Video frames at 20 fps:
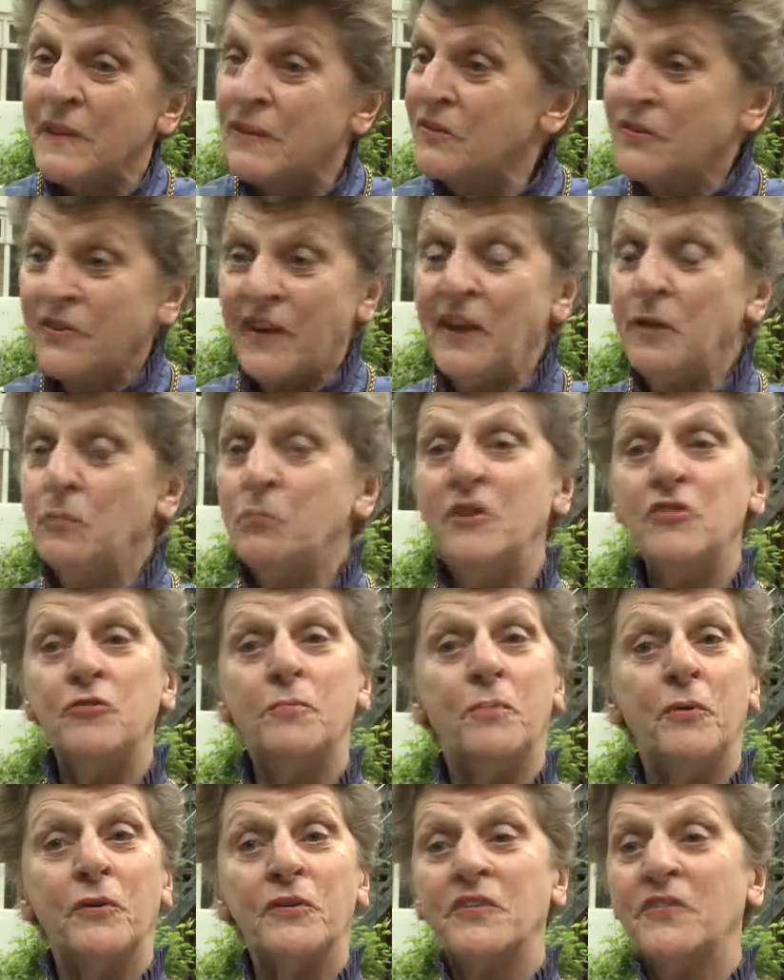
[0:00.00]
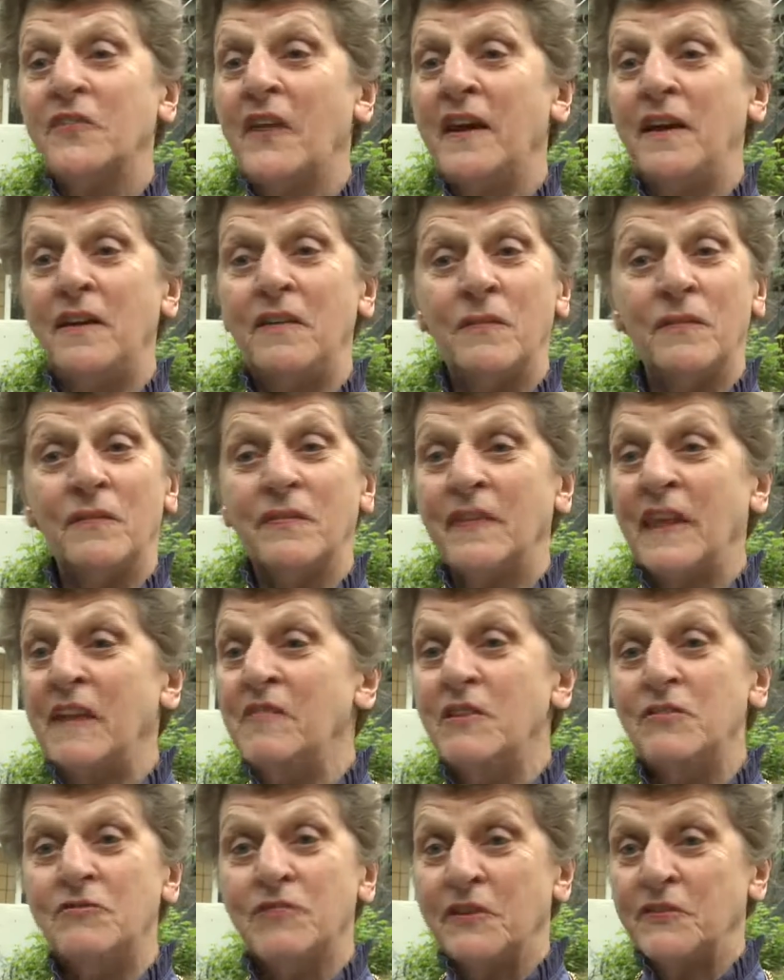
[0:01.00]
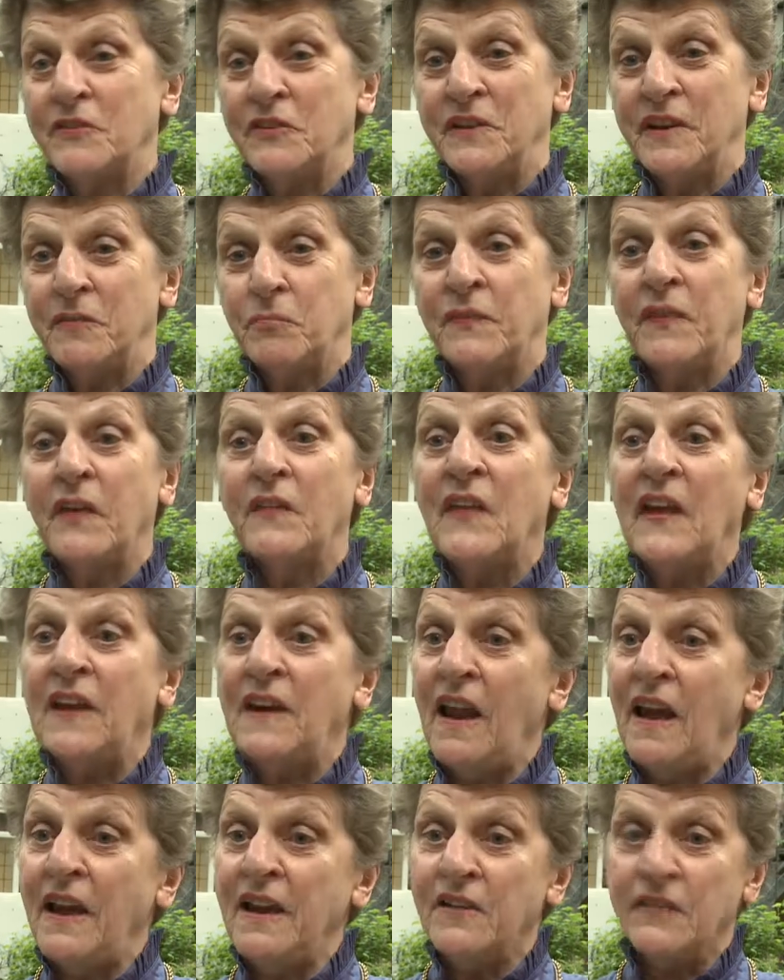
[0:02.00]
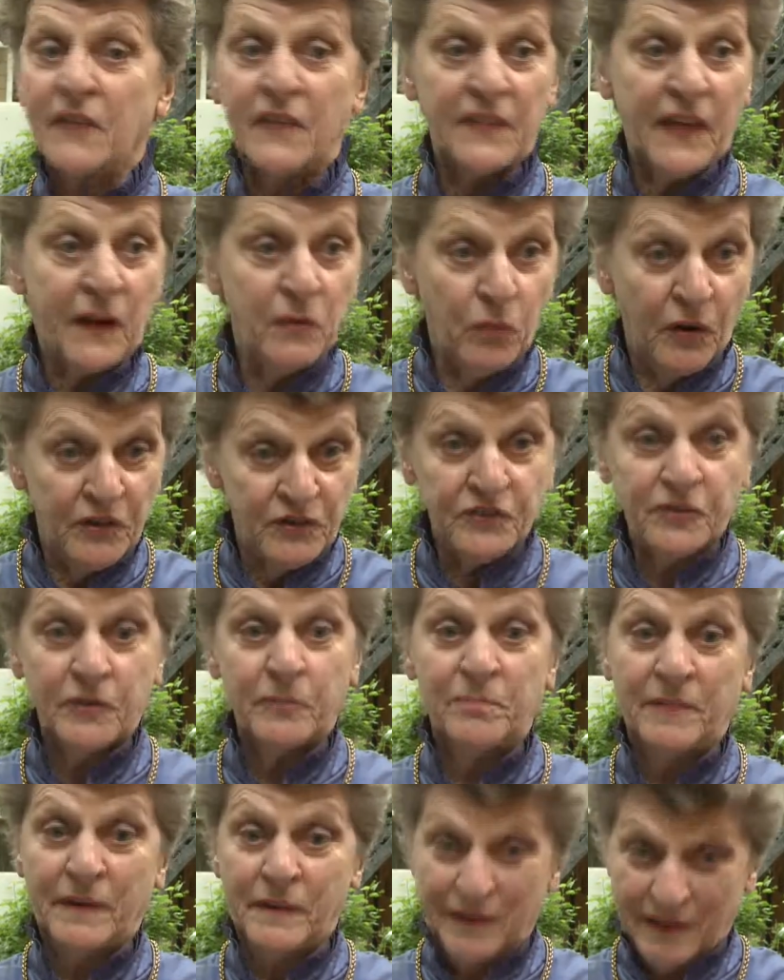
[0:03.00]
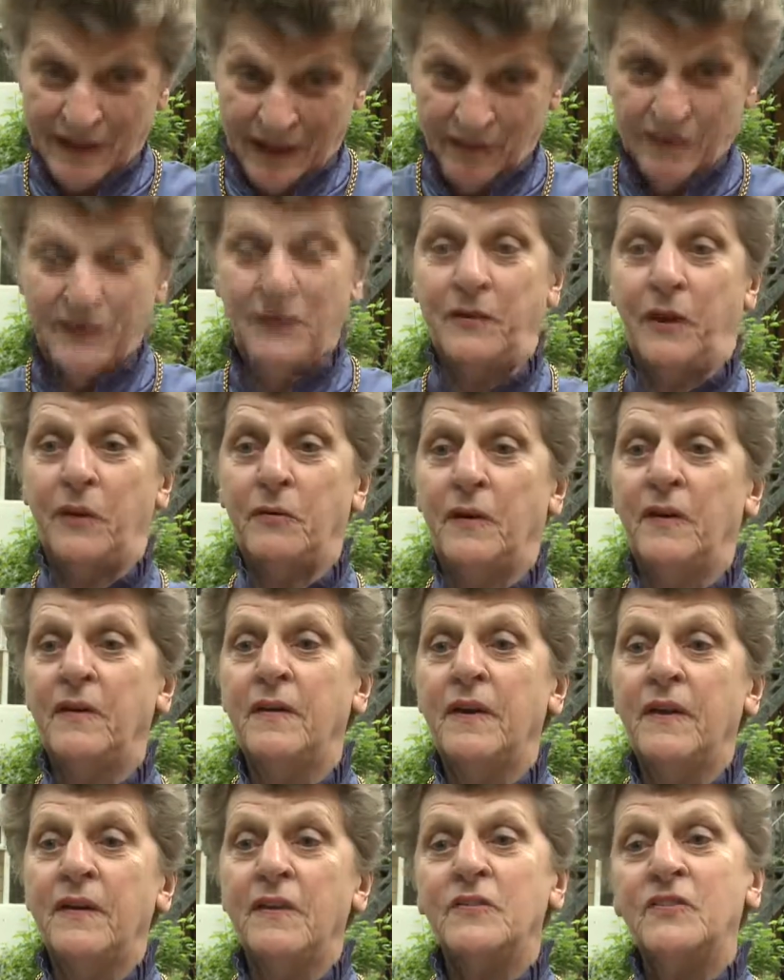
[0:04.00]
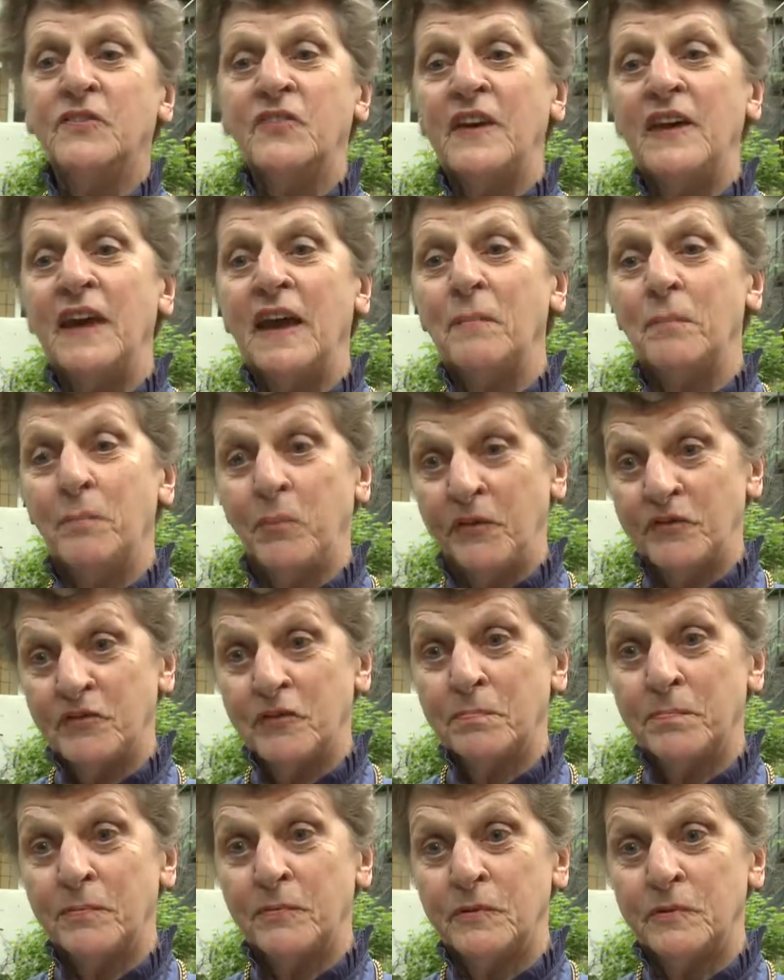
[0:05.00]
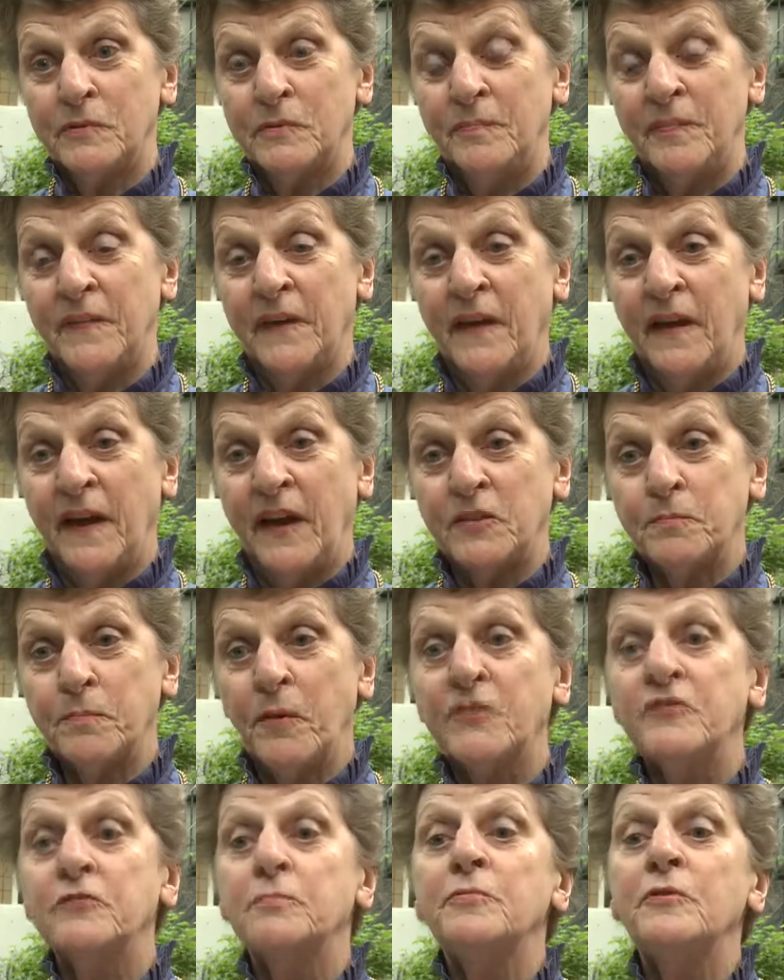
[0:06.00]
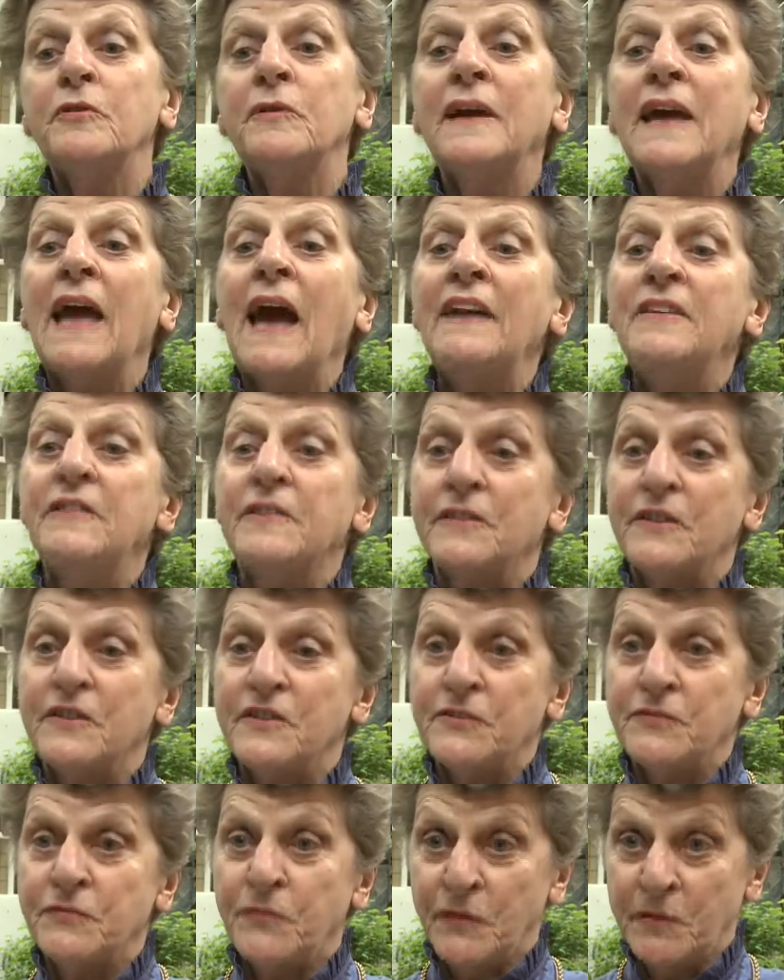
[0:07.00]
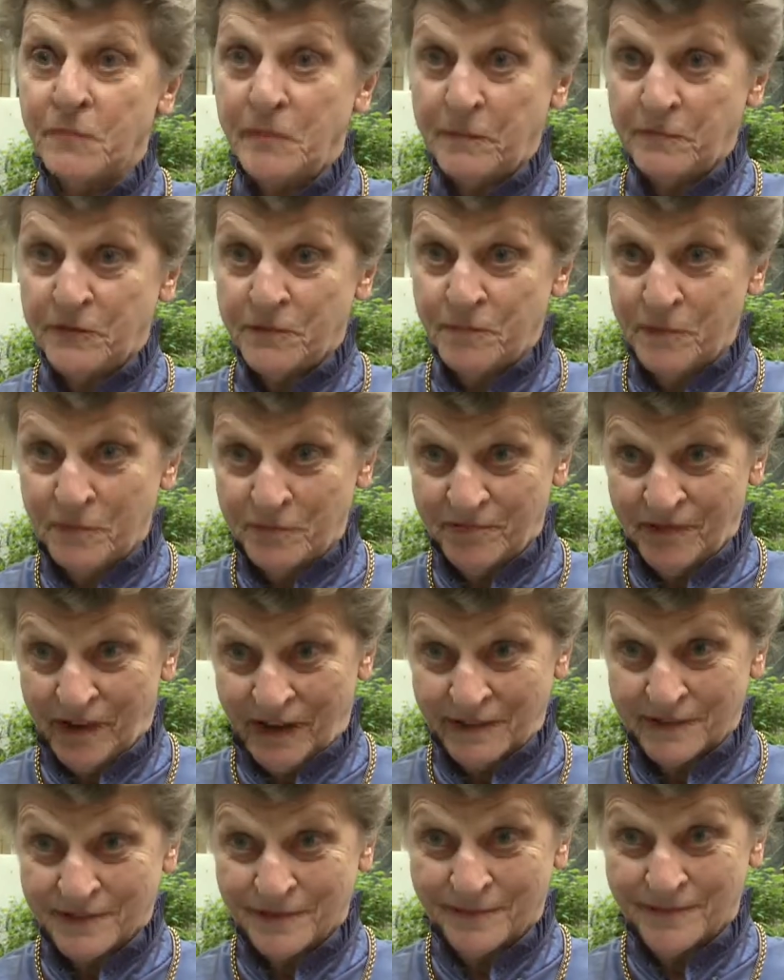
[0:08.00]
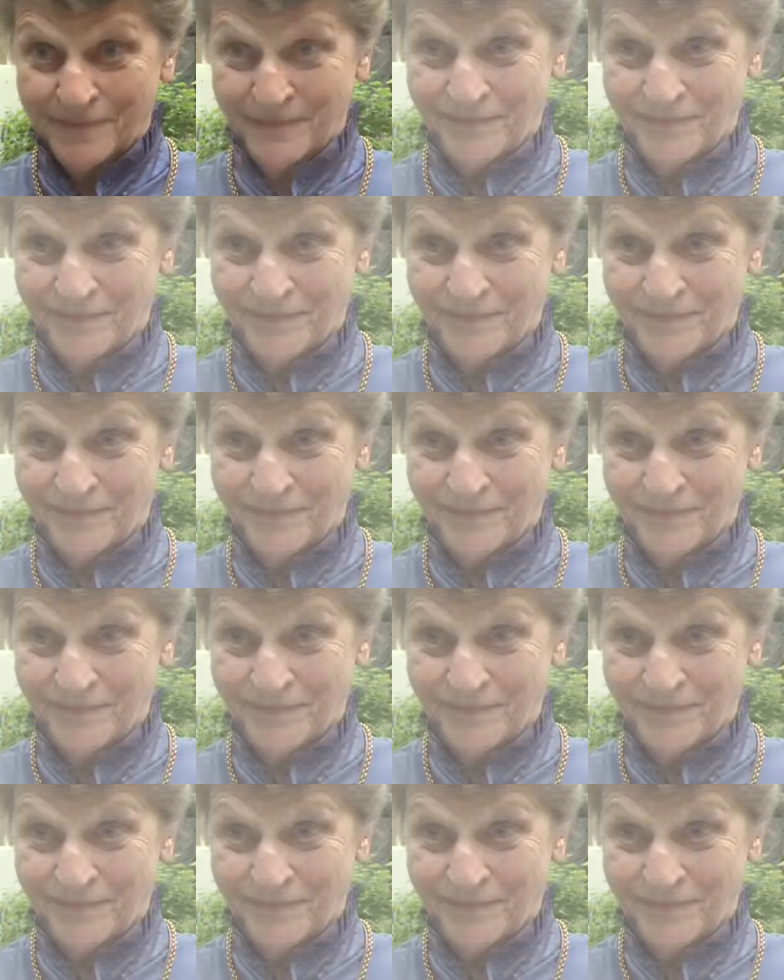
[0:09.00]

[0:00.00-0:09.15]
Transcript: say which books they, they're interested in, that they like, that they want to, you know, see it possible as possible candidates for the People's Book Prize.